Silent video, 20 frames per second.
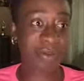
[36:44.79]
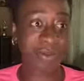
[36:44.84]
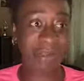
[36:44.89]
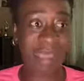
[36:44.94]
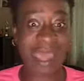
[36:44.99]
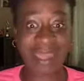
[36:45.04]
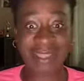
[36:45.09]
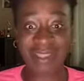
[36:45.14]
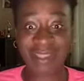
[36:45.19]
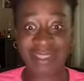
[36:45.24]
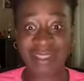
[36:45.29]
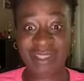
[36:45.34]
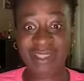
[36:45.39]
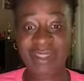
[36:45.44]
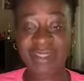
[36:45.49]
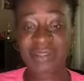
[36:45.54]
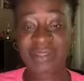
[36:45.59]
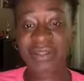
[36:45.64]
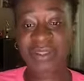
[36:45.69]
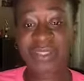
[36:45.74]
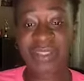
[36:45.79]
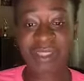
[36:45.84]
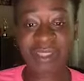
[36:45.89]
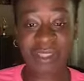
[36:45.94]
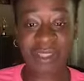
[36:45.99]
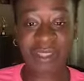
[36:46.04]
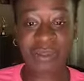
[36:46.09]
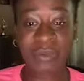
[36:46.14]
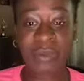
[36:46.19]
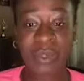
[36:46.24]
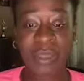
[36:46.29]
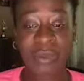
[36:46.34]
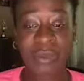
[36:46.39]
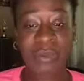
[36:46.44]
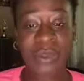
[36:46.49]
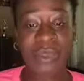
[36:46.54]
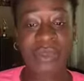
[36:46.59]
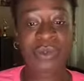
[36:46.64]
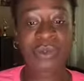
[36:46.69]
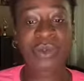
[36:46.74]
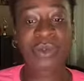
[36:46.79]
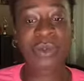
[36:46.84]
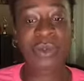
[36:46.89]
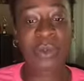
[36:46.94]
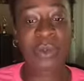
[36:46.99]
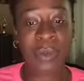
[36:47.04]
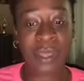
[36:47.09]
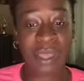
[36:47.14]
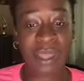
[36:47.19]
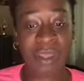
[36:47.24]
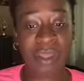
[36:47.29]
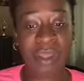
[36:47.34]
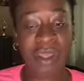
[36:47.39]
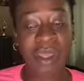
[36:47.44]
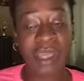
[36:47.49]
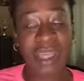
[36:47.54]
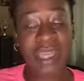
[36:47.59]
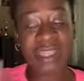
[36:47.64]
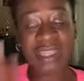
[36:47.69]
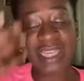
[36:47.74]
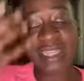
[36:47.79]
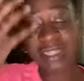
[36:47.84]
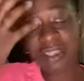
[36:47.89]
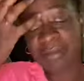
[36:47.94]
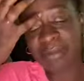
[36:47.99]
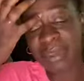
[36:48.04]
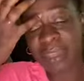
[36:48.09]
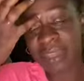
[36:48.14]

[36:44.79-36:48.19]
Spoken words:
accessing the facility when you go in. Is that something